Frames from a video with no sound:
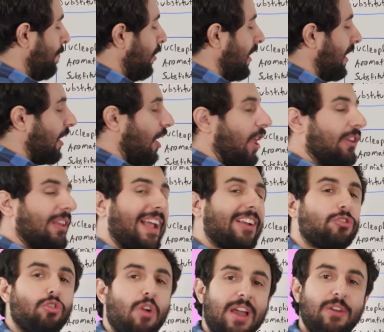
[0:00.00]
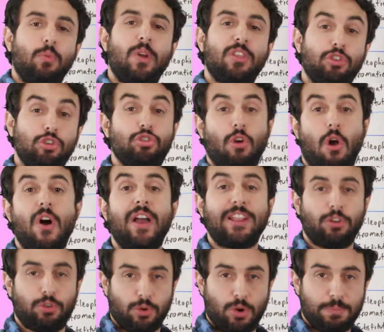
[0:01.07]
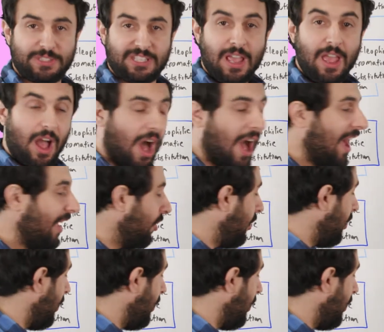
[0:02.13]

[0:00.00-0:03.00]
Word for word: putting electron withdrawing groups on